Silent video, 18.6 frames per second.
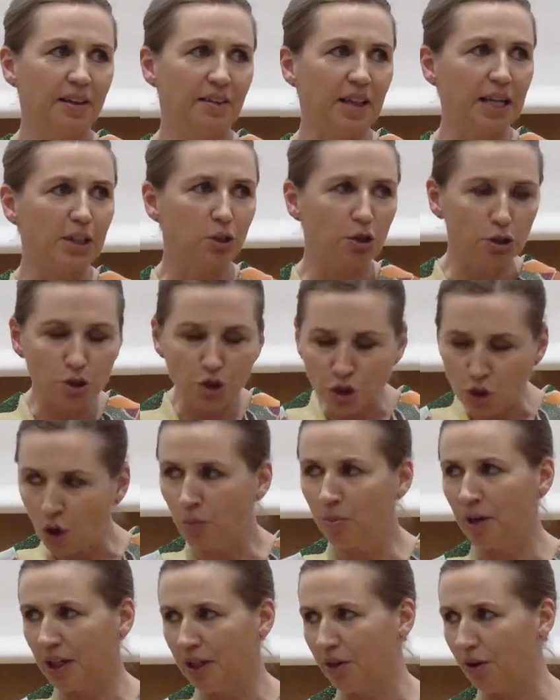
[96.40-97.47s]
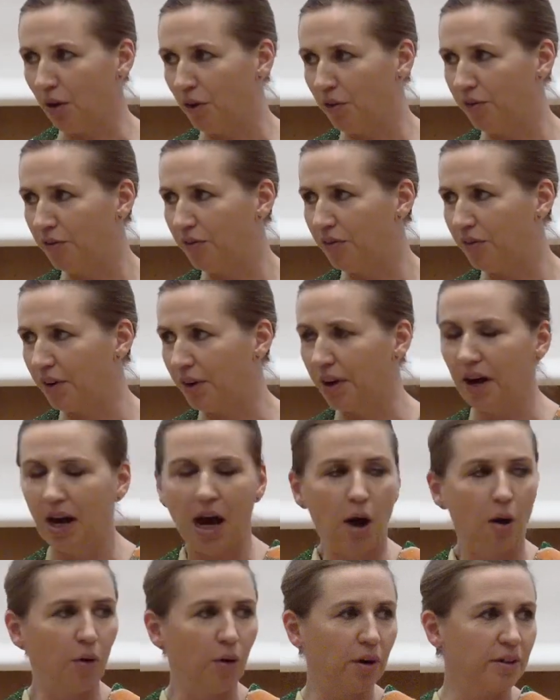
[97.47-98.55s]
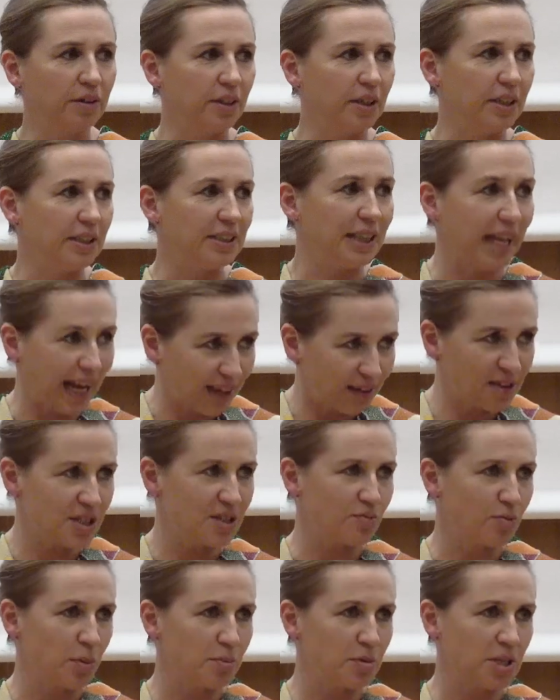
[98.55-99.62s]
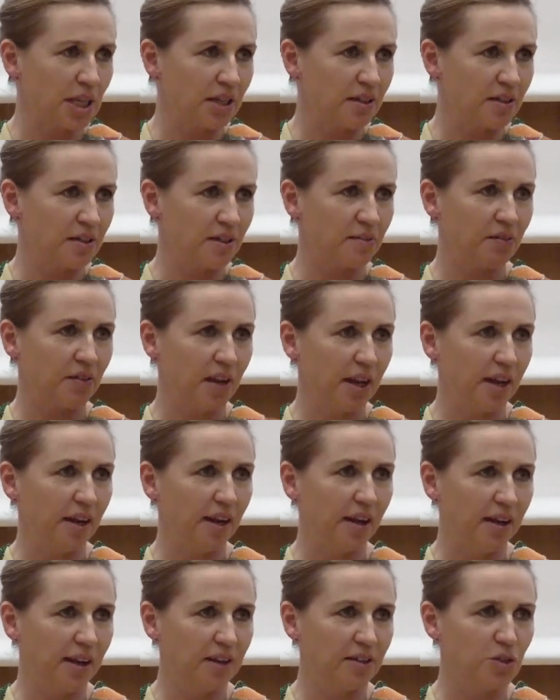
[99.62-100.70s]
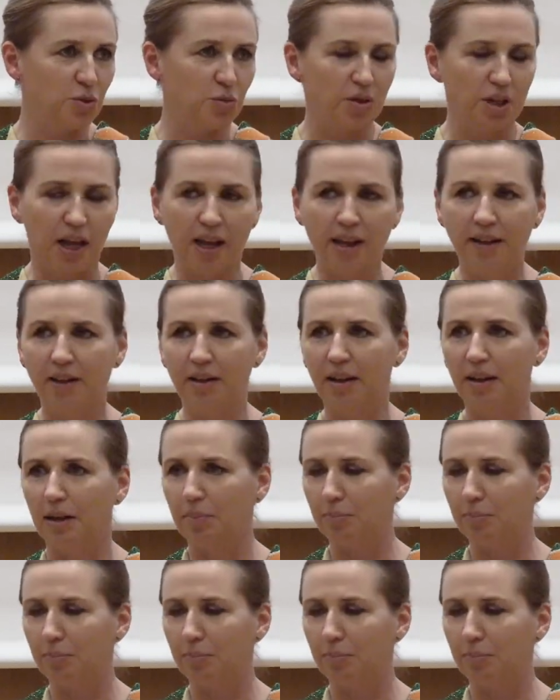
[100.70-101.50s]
that so many of our Danes representative here today,